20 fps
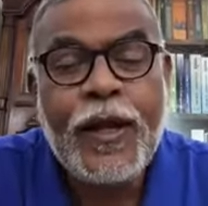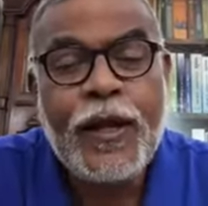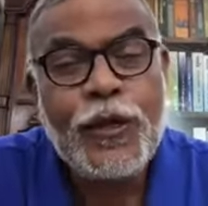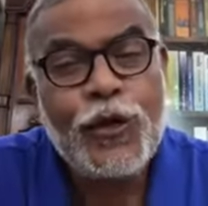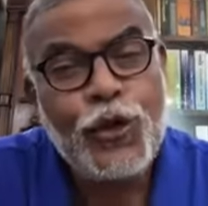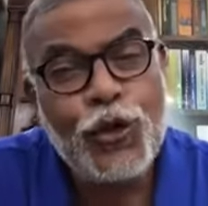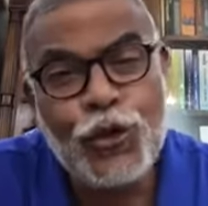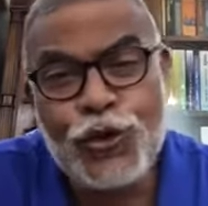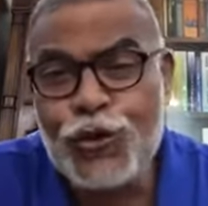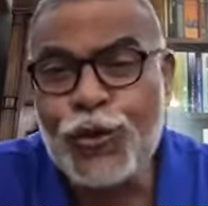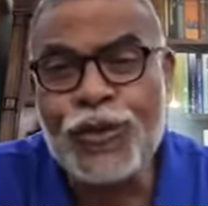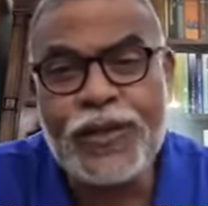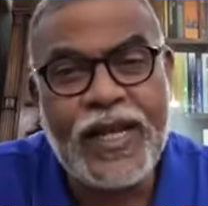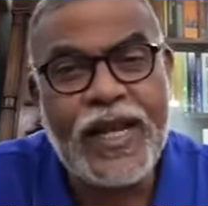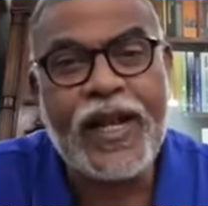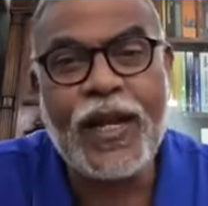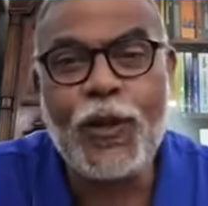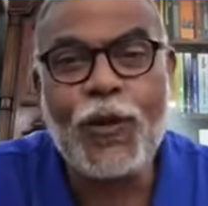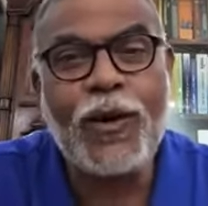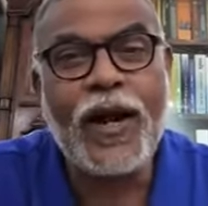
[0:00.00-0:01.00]
You should
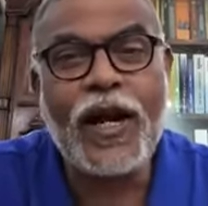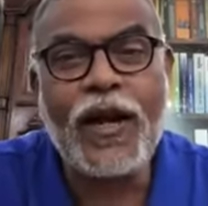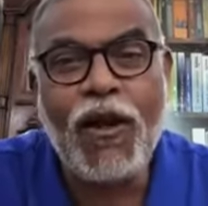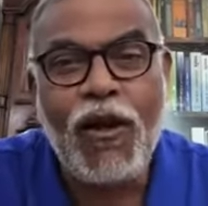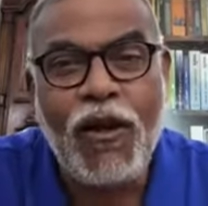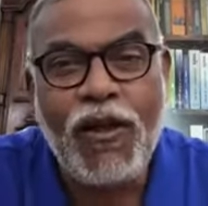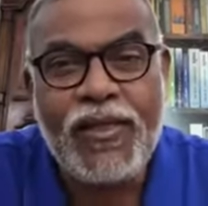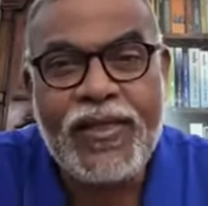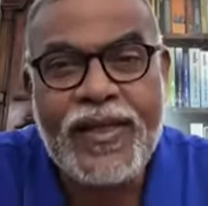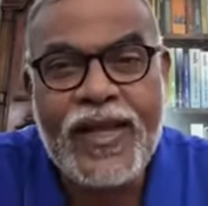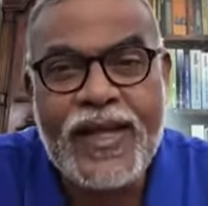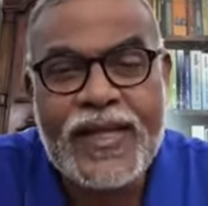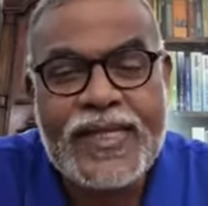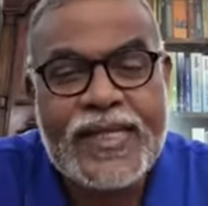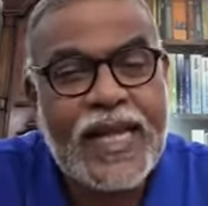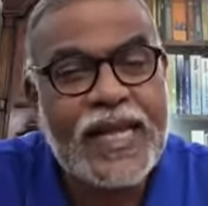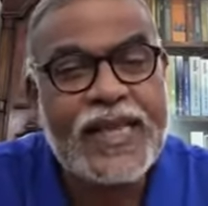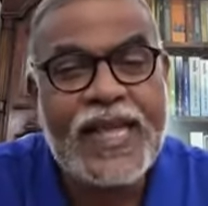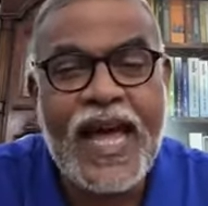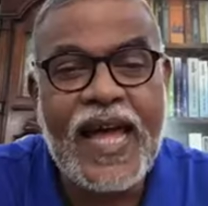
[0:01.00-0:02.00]
take a look at all this.
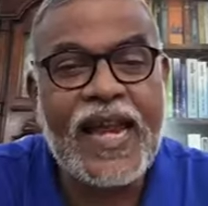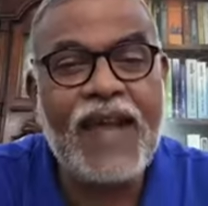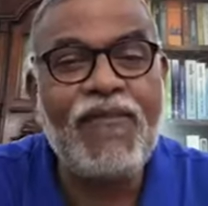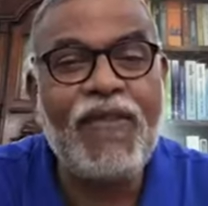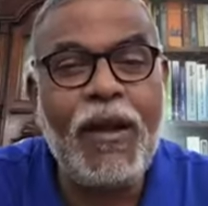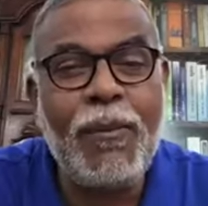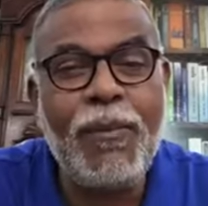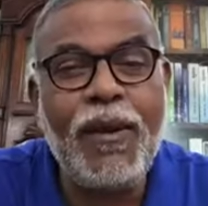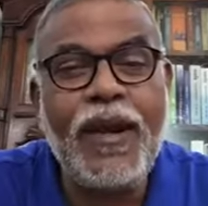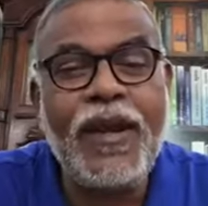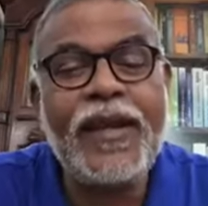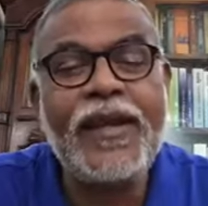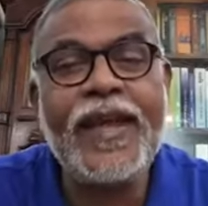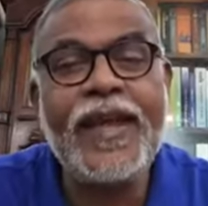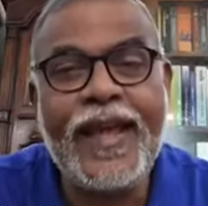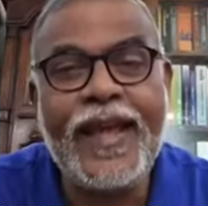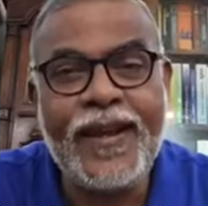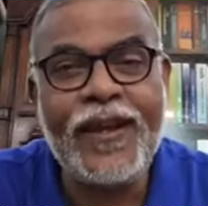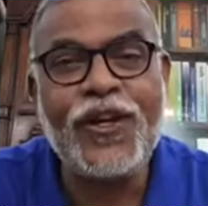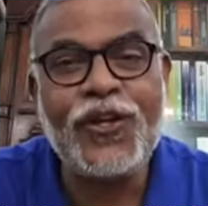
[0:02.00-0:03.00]
And they are available in
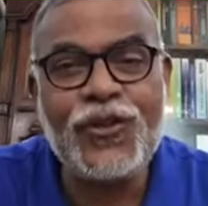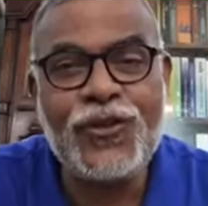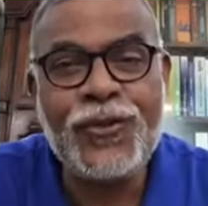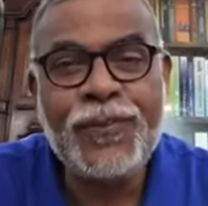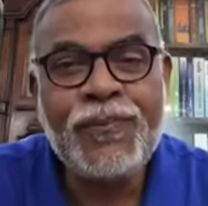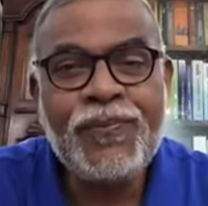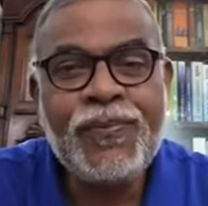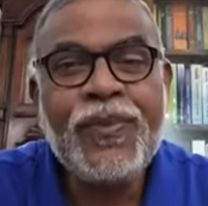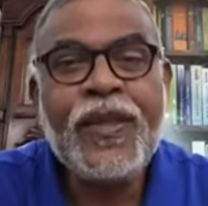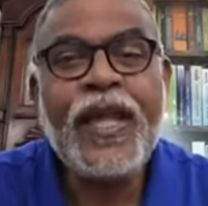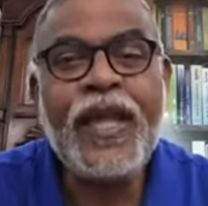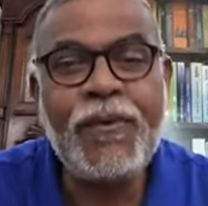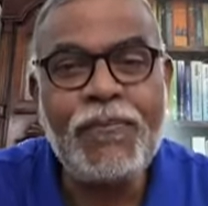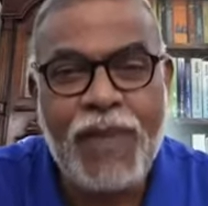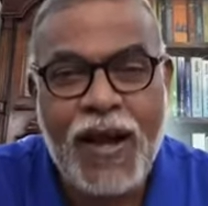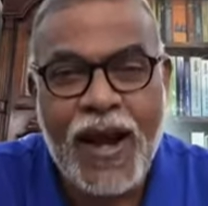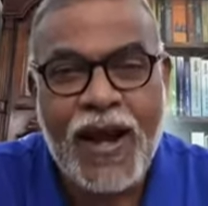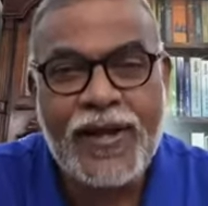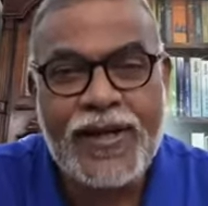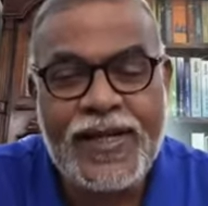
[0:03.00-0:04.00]
English, in
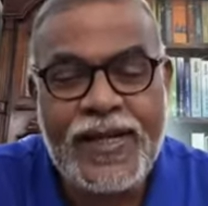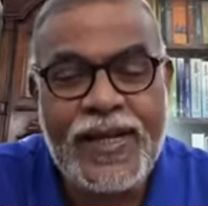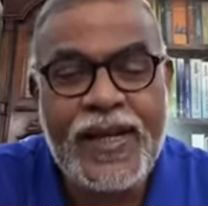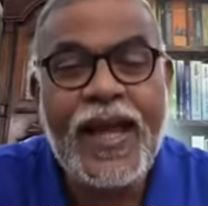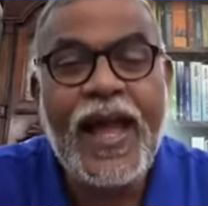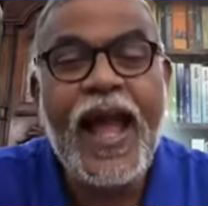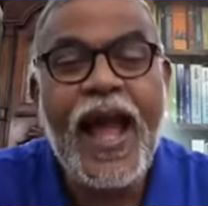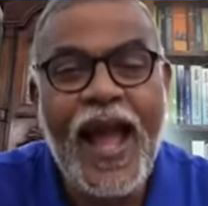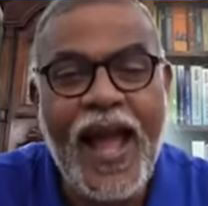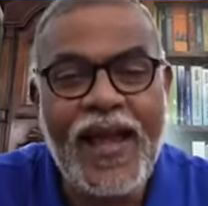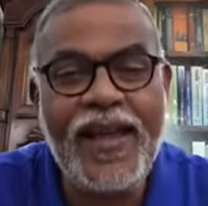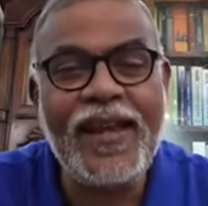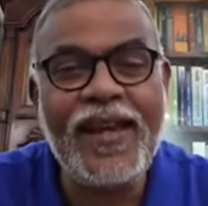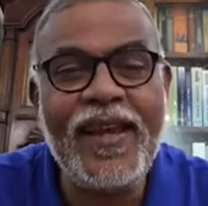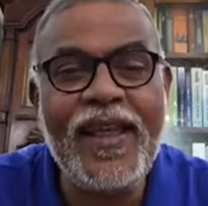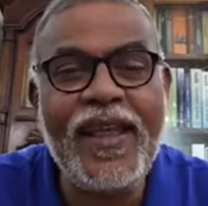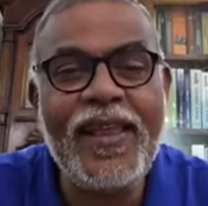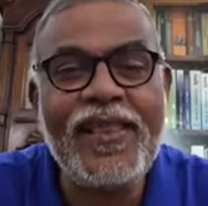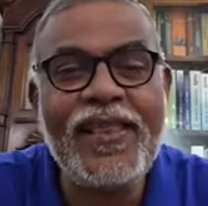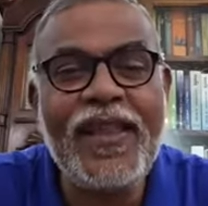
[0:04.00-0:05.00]
Marathi, and in
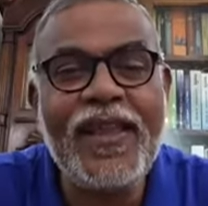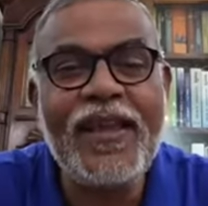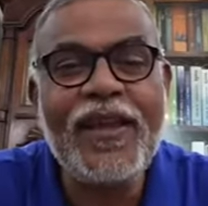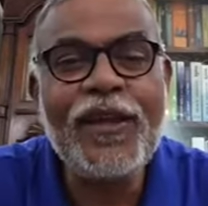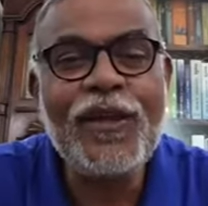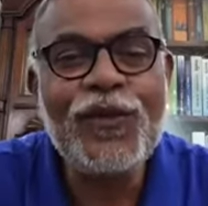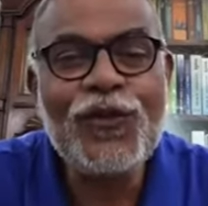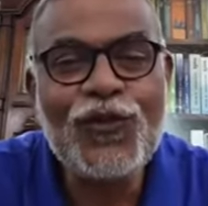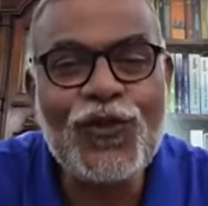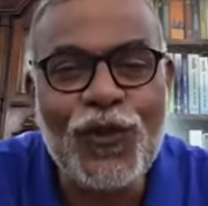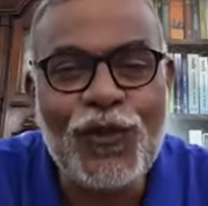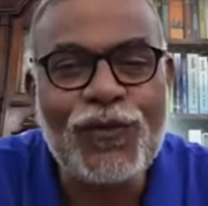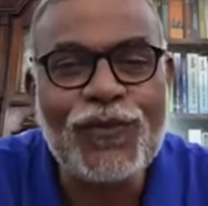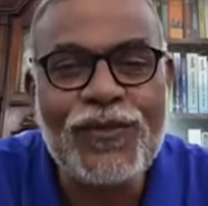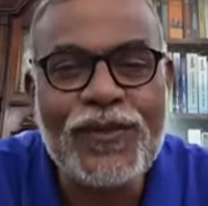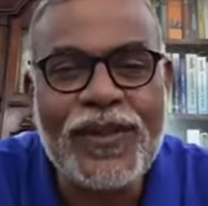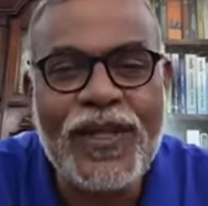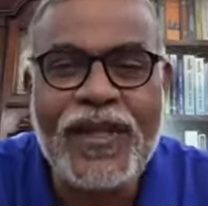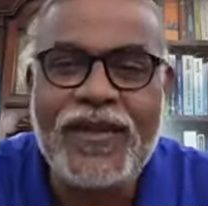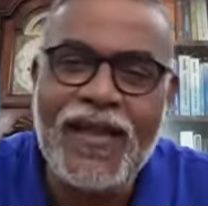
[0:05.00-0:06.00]
Hindi. So
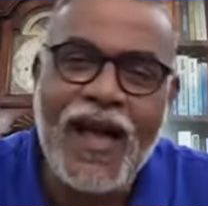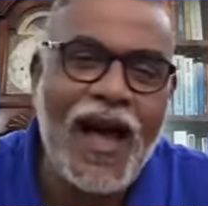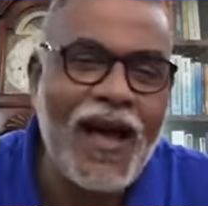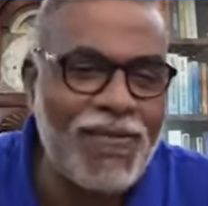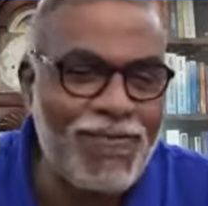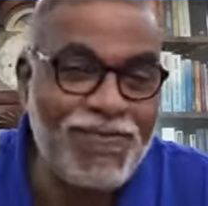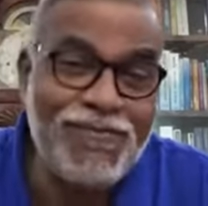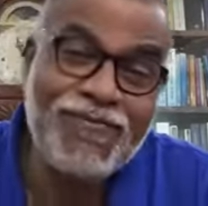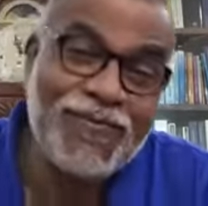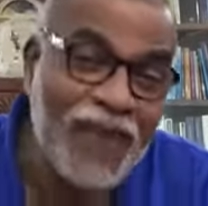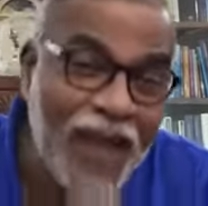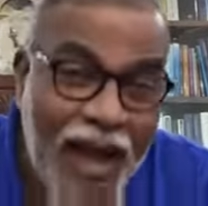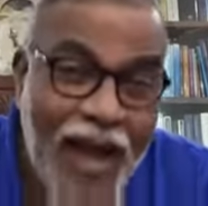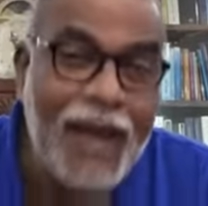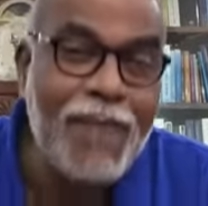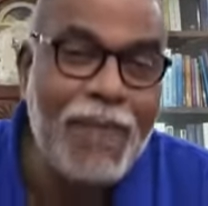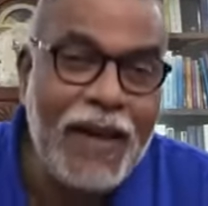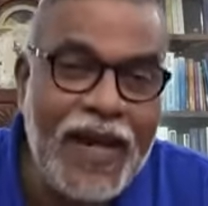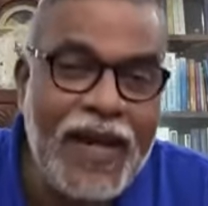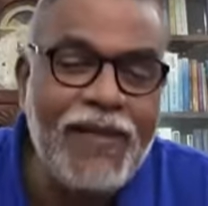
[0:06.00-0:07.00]
these are, I
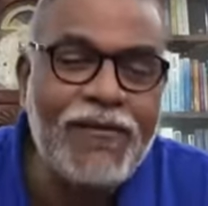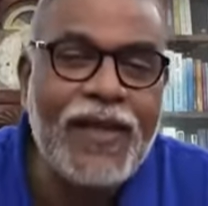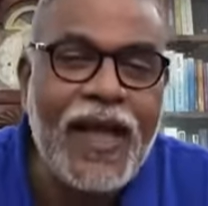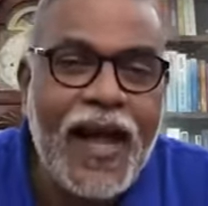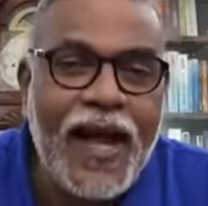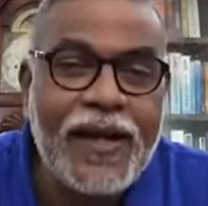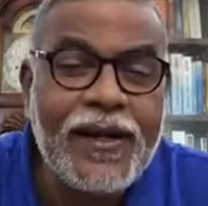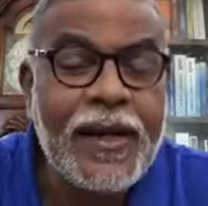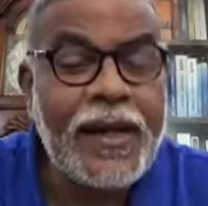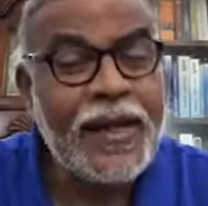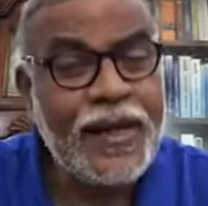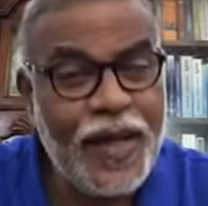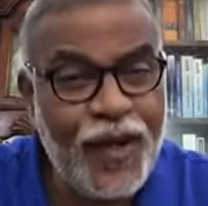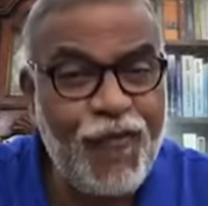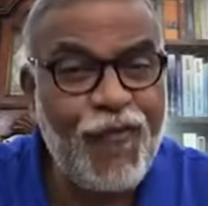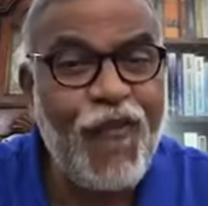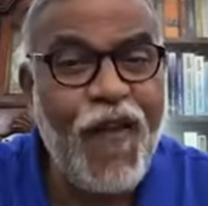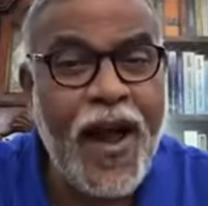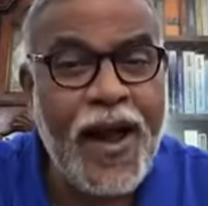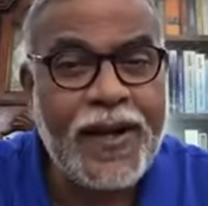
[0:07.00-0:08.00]
believe that, in
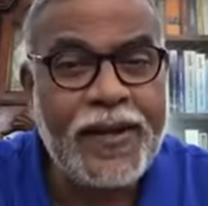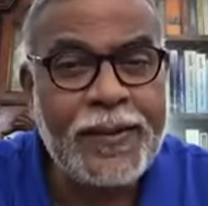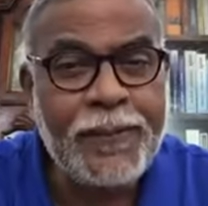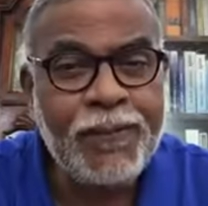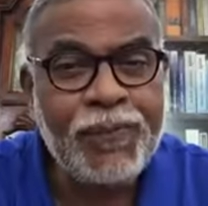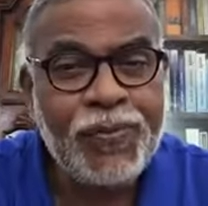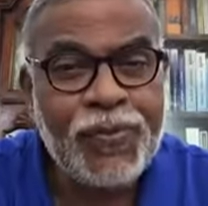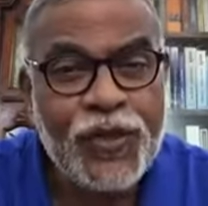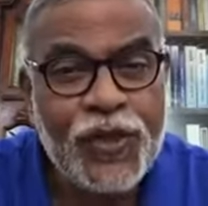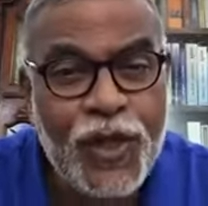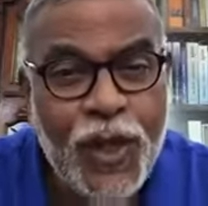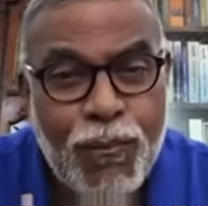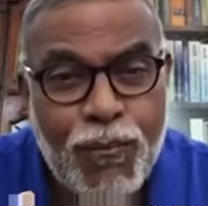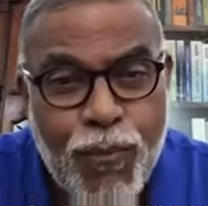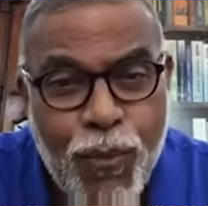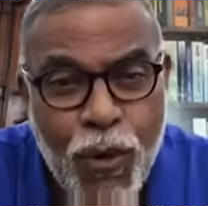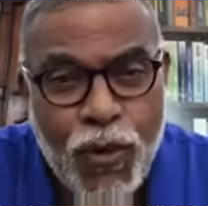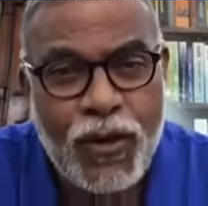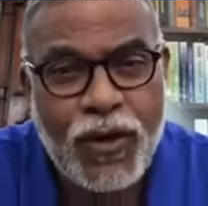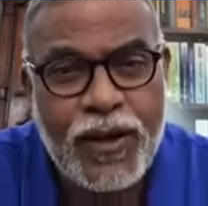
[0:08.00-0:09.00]
fact, the
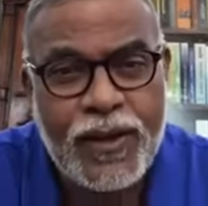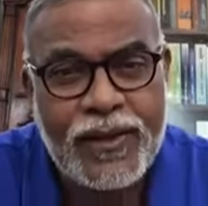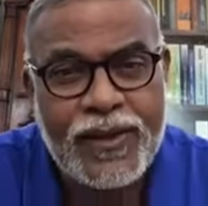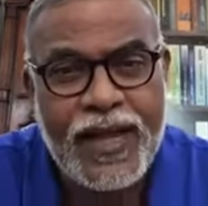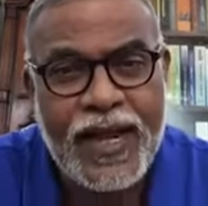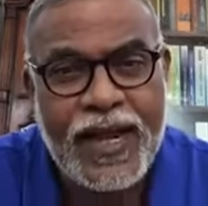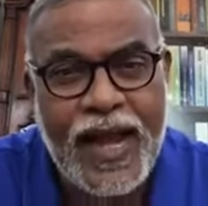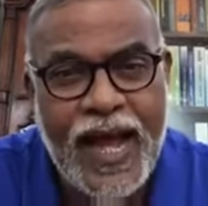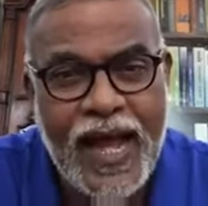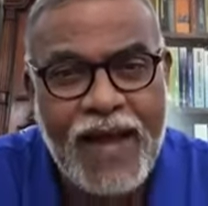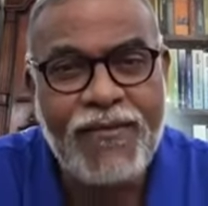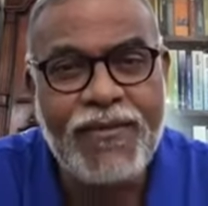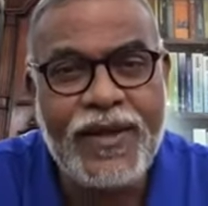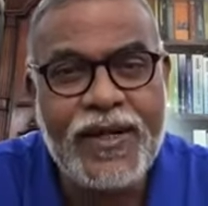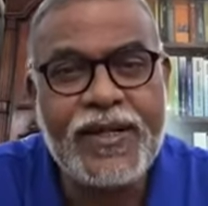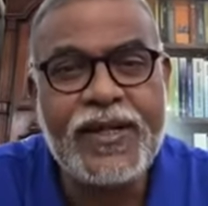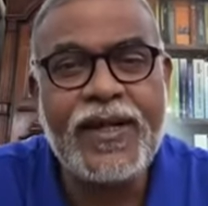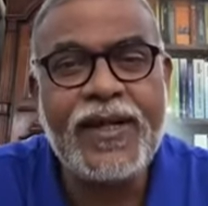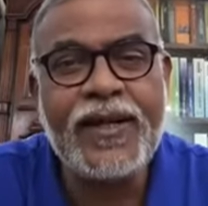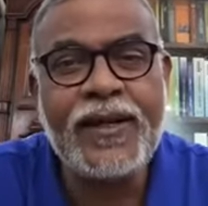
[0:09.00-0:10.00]
book that I have
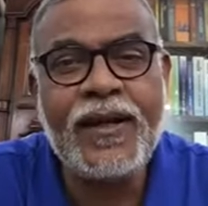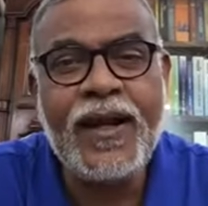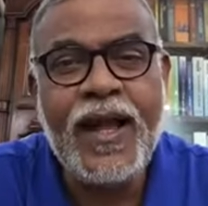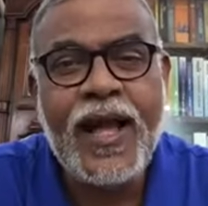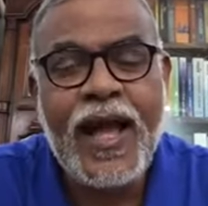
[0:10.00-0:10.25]
written,